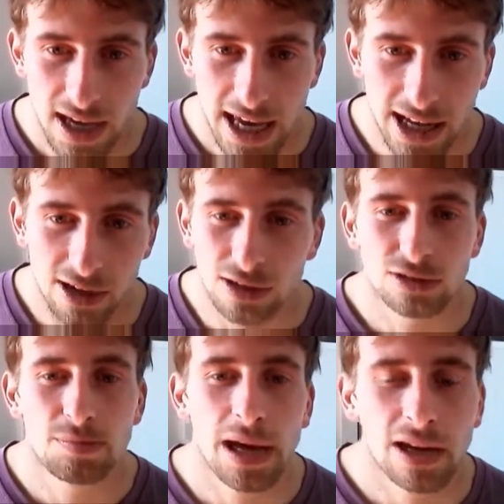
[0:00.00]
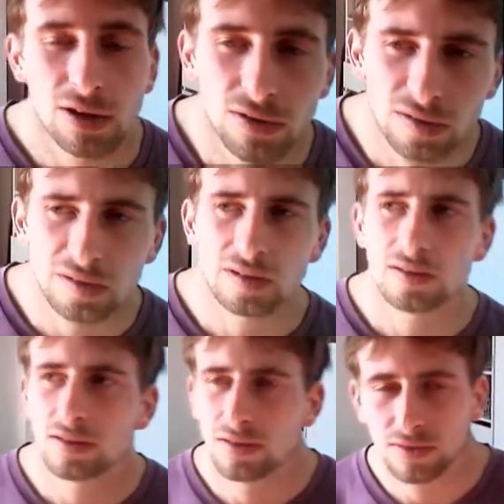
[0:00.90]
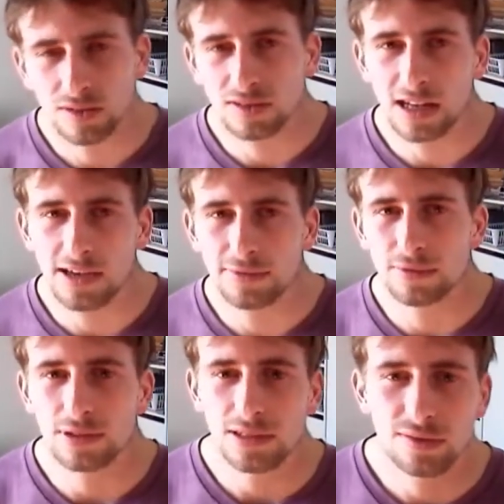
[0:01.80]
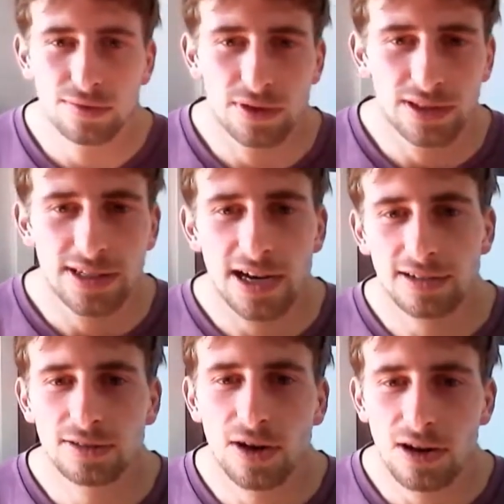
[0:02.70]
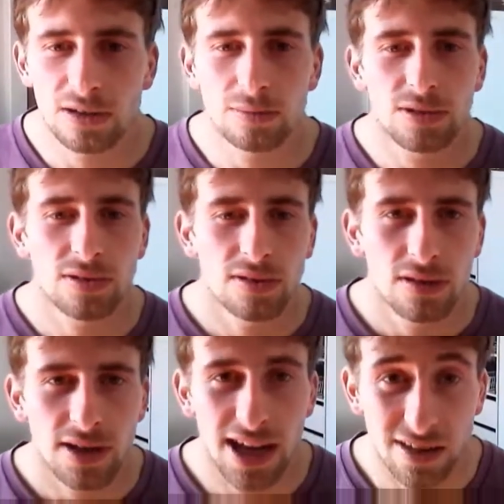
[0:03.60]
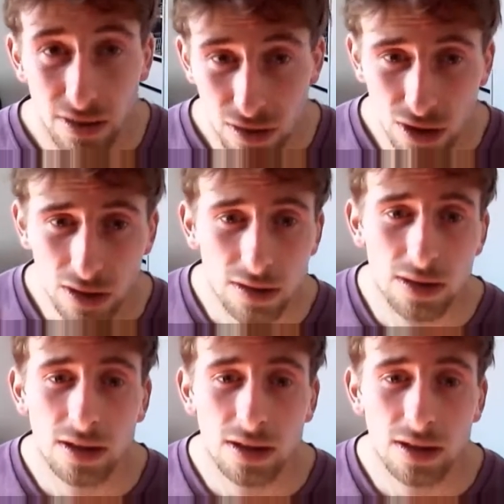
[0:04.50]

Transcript: And it looks back on the slavery as very dark times, as it should.